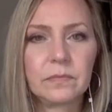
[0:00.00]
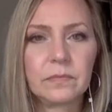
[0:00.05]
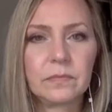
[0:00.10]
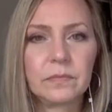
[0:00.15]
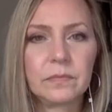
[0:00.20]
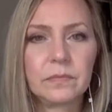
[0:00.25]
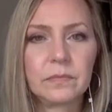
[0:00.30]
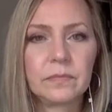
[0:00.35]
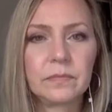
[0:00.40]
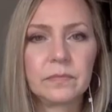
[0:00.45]

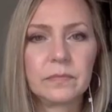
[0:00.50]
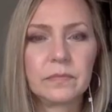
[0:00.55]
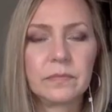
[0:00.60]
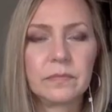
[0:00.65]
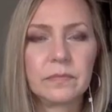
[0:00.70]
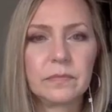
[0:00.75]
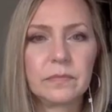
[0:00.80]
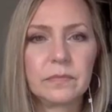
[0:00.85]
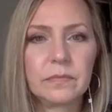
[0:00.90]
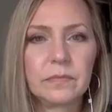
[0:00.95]

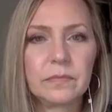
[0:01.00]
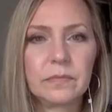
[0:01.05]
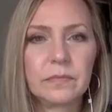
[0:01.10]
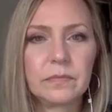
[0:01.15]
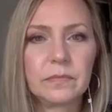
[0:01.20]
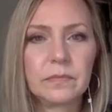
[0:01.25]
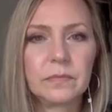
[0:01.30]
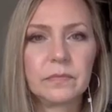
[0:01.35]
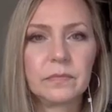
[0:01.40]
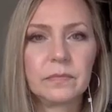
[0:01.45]

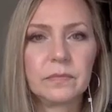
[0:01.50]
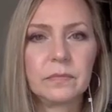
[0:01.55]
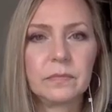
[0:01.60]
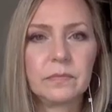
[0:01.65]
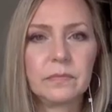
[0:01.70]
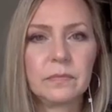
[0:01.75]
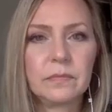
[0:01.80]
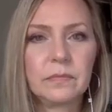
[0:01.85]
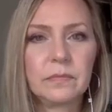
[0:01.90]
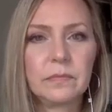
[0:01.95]

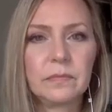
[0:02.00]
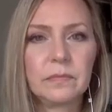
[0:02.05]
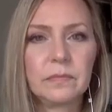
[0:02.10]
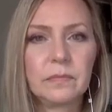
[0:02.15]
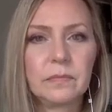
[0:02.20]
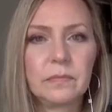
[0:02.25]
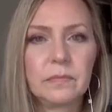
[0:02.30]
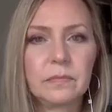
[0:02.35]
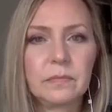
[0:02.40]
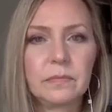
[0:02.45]

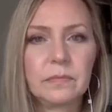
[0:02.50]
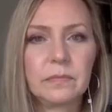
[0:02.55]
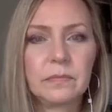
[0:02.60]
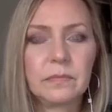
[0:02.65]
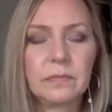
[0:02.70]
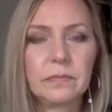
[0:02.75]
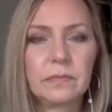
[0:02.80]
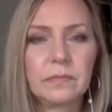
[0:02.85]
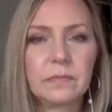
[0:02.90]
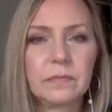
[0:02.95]

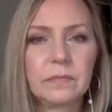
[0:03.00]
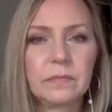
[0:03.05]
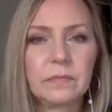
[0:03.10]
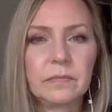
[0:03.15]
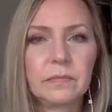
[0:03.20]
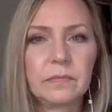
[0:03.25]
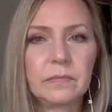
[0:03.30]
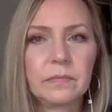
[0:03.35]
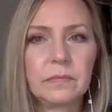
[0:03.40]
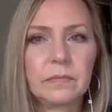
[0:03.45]

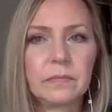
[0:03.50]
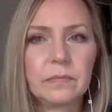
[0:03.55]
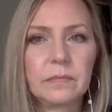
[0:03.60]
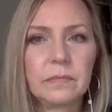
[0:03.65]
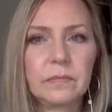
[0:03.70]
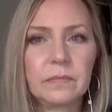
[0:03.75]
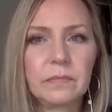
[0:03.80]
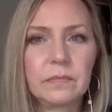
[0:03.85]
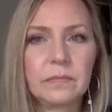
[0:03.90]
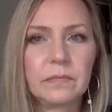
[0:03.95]

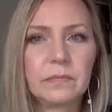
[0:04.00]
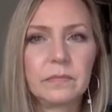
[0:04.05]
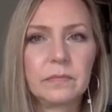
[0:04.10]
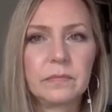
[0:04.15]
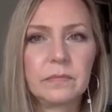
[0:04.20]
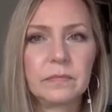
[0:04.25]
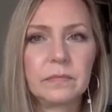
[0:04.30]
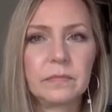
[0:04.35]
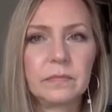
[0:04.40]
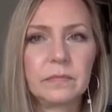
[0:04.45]

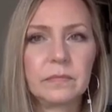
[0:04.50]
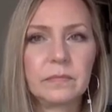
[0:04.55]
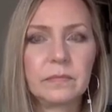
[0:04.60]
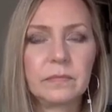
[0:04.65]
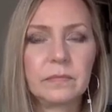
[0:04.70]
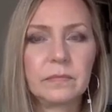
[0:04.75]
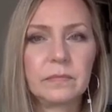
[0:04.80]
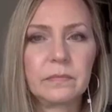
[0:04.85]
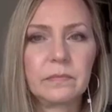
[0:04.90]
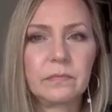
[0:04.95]

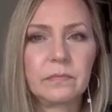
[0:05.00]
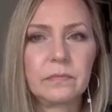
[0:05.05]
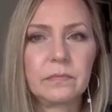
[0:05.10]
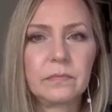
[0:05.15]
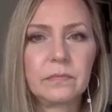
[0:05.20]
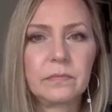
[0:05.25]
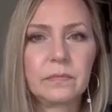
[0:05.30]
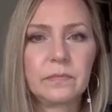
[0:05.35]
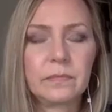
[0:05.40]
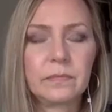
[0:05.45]

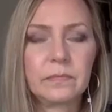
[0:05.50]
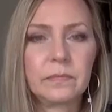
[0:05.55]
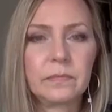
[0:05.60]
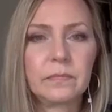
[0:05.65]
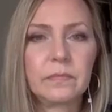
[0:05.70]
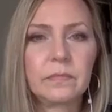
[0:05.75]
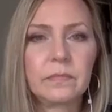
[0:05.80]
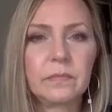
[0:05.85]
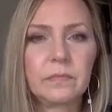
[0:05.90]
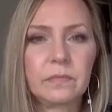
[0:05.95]

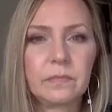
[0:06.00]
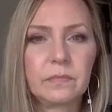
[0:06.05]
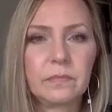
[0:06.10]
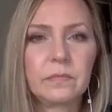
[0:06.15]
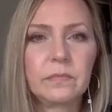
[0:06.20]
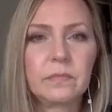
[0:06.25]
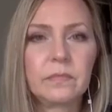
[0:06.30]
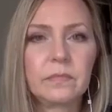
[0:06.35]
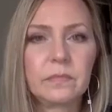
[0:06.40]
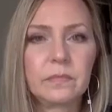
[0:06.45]

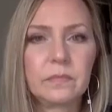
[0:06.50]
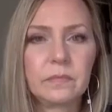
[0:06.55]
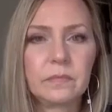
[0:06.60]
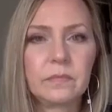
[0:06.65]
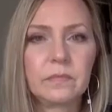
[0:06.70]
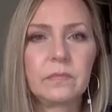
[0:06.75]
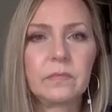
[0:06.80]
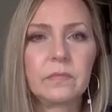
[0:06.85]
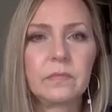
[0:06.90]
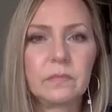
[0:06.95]

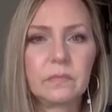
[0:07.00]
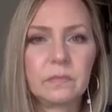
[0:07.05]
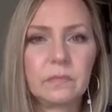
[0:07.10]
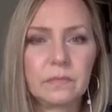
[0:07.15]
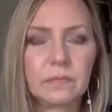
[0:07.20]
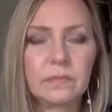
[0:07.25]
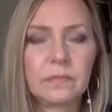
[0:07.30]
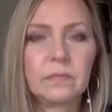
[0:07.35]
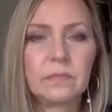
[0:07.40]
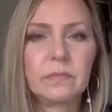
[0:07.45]

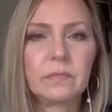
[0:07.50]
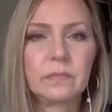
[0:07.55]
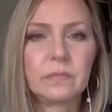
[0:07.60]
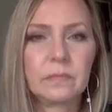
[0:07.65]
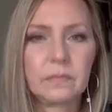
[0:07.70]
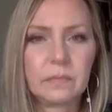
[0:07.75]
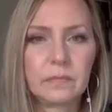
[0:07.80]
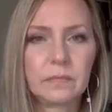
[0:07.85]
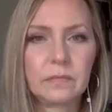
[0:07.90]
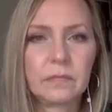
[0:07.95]
No words are spoken by the person on screen.